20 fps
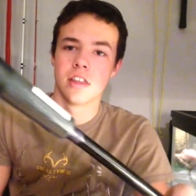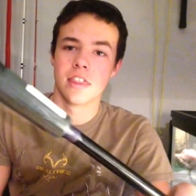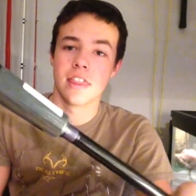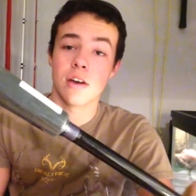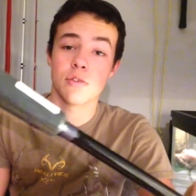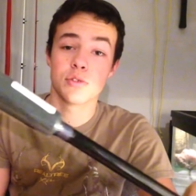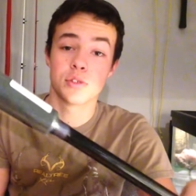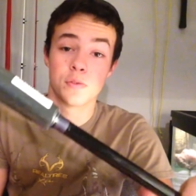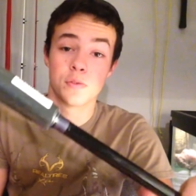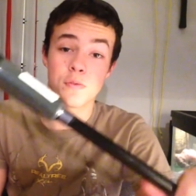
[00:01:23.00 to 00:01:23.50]

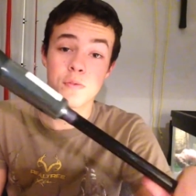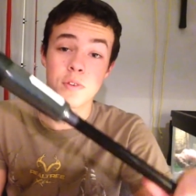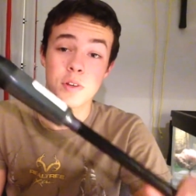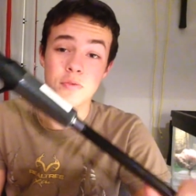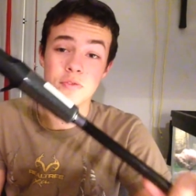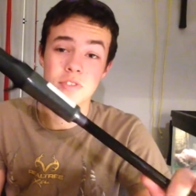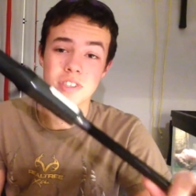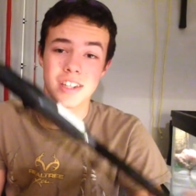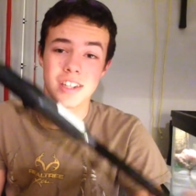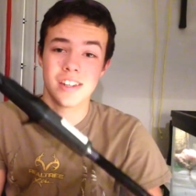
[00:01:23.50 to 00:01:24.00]
That was
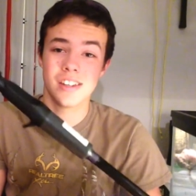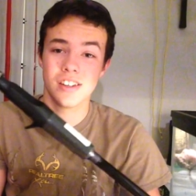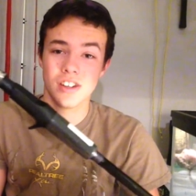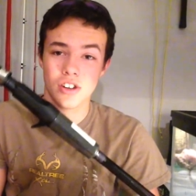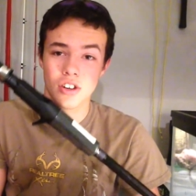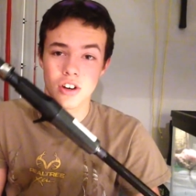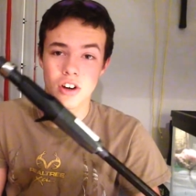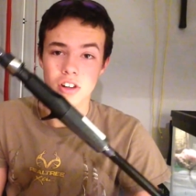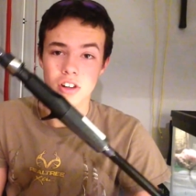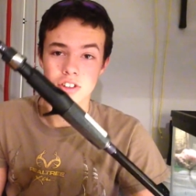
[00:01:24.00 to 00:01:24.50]

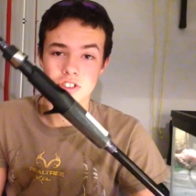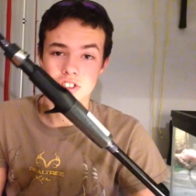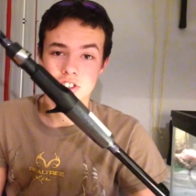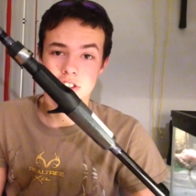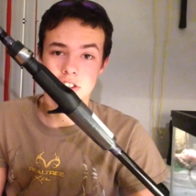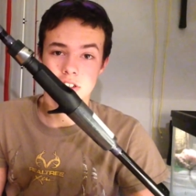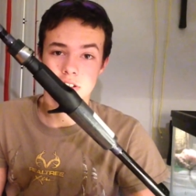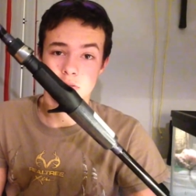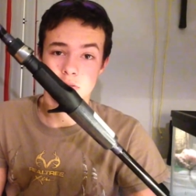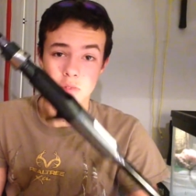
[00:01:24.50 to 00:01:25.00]
$15.
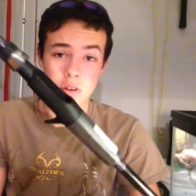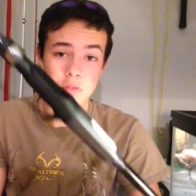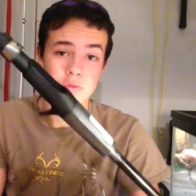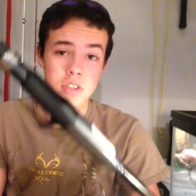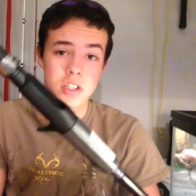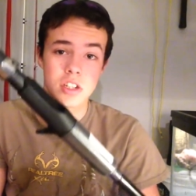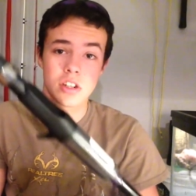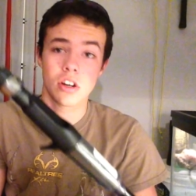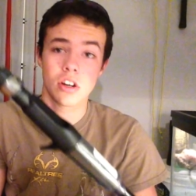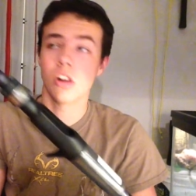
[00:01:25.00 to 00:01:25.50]

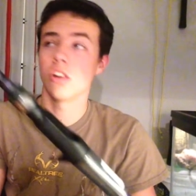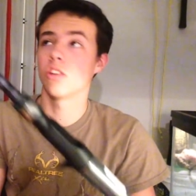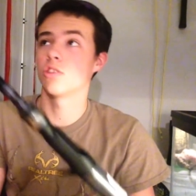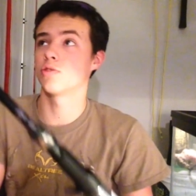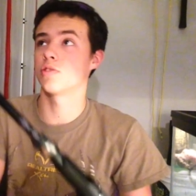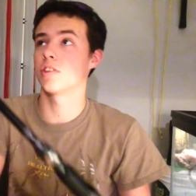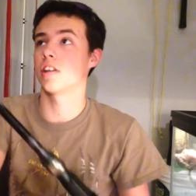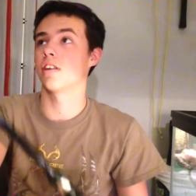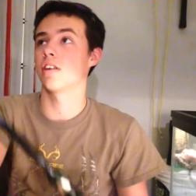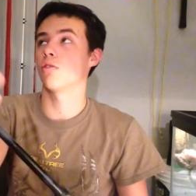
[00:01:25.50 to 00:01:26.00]
$15
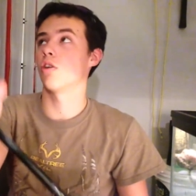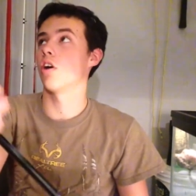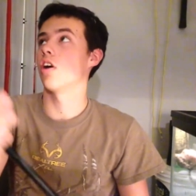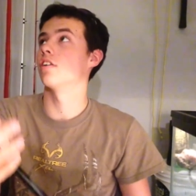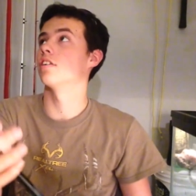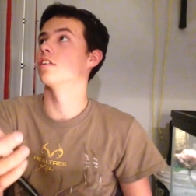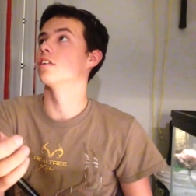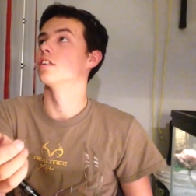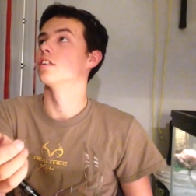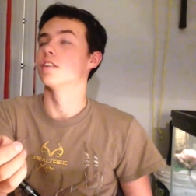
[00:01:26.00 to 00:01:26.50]
for that
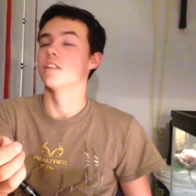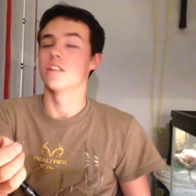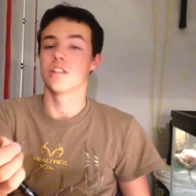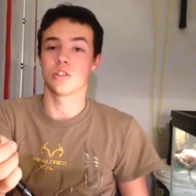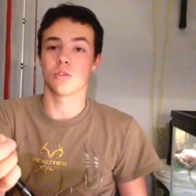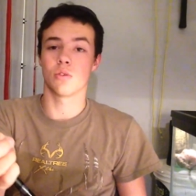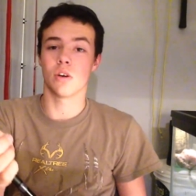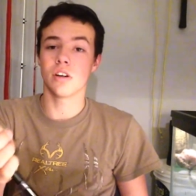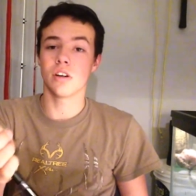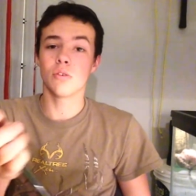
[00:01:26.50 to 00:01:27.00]
rod.
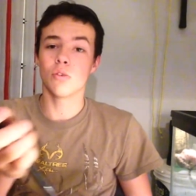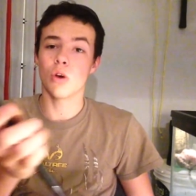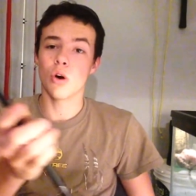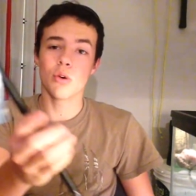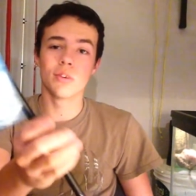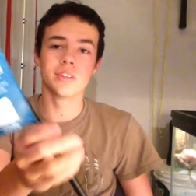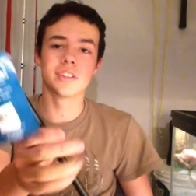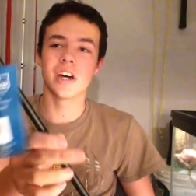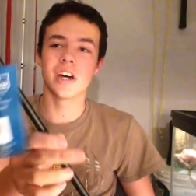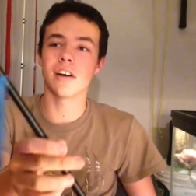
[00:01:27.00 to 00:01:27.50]
So I don't
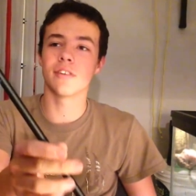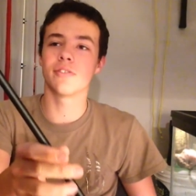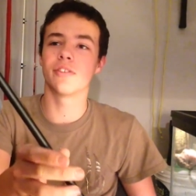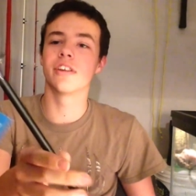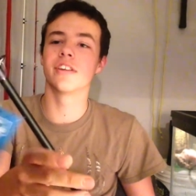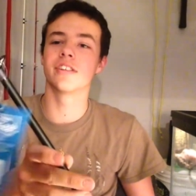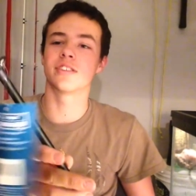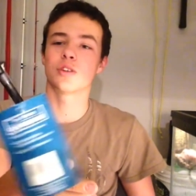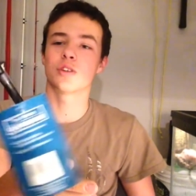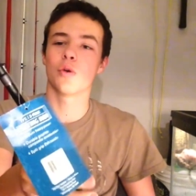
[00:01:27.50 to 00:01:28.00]
always have
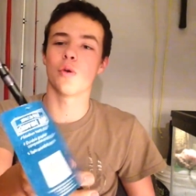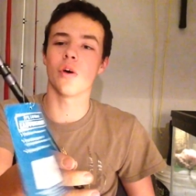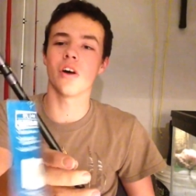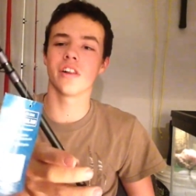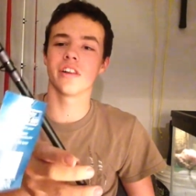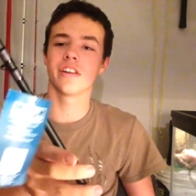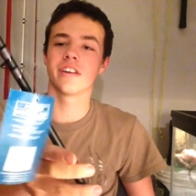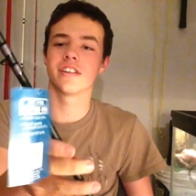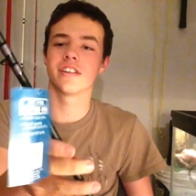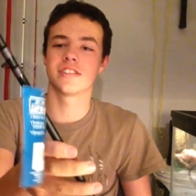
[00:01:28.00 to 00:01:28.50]
this
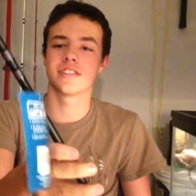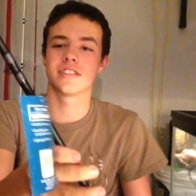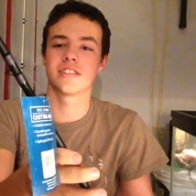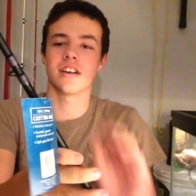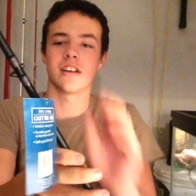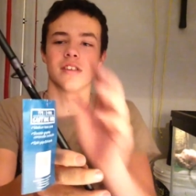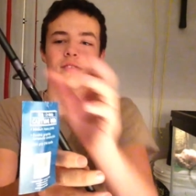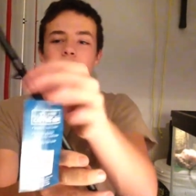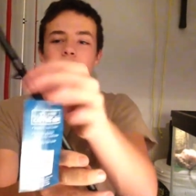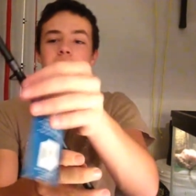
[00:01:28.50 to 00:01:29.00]
quality
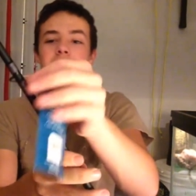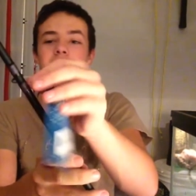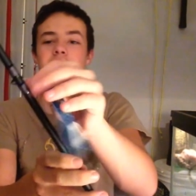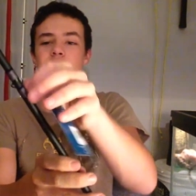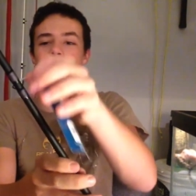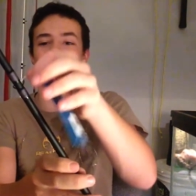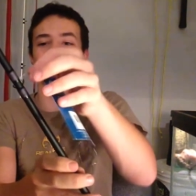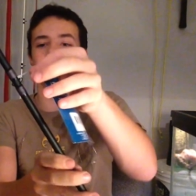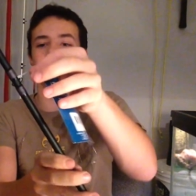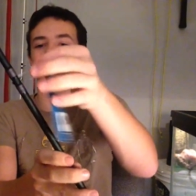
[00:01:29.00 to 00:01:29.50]
stuff, and
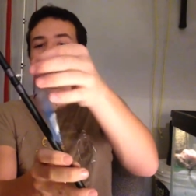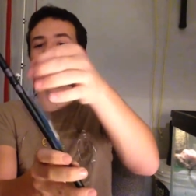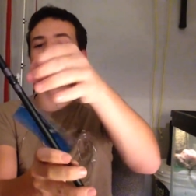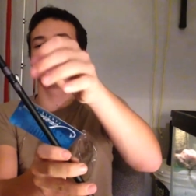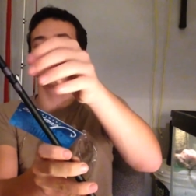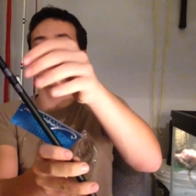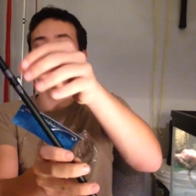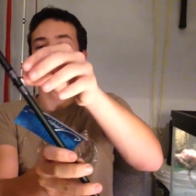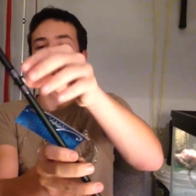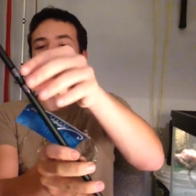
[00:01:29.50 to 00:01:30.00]
it's
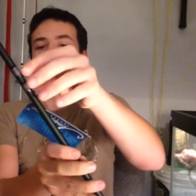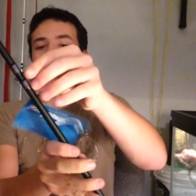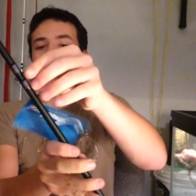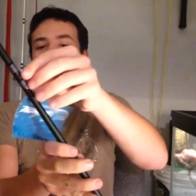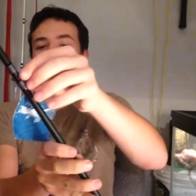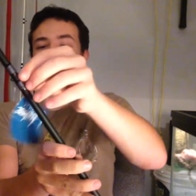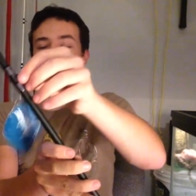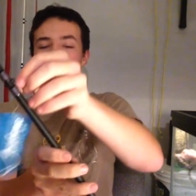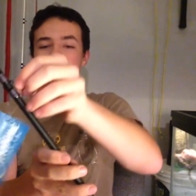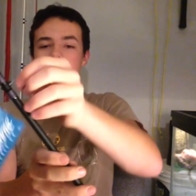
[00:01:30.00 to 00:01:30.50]
very,
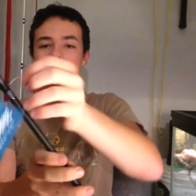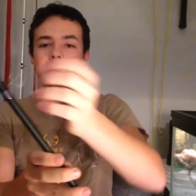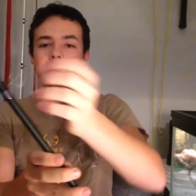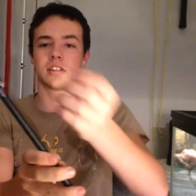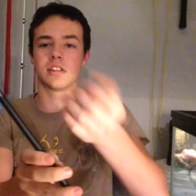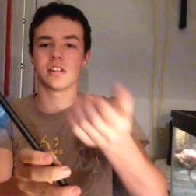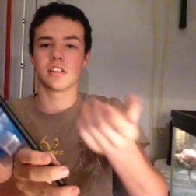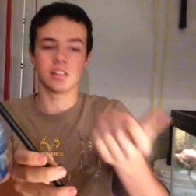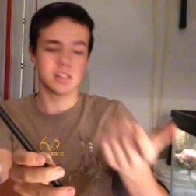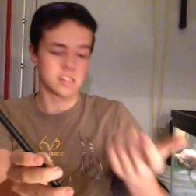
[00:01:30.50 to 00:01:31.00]
very
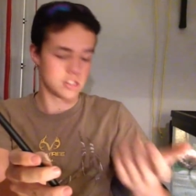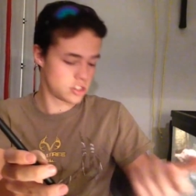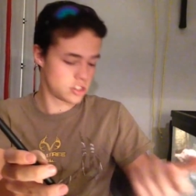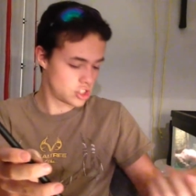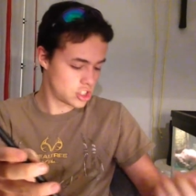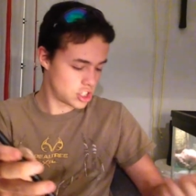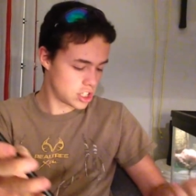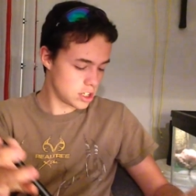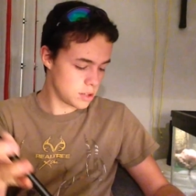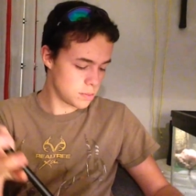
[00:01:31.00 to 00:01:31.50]
easy to get this
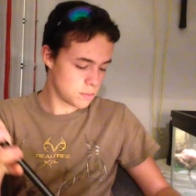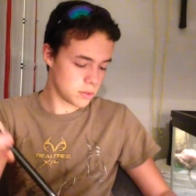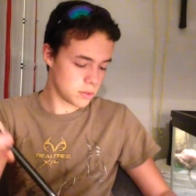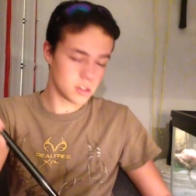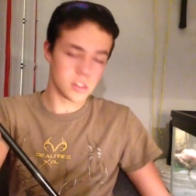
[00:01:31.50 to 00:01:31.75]
cheap